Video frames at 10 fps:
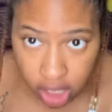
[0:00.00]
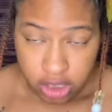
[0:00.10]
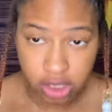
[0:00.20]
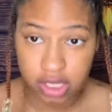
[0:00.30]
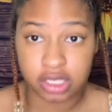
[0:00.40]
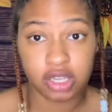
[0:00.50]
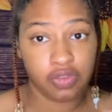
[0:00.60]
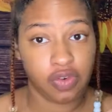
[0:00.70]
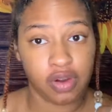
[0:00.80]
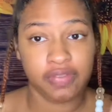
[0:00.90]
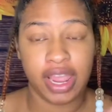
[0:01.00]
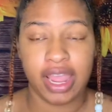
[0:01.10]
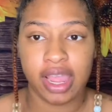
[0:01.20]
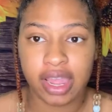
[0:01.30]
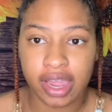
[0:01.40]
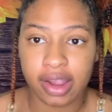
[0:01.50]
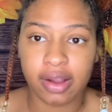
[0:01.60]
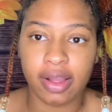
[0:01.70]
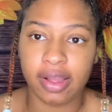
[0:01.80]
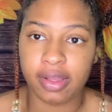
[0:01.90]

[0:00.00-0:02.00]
So this is 4th day hair.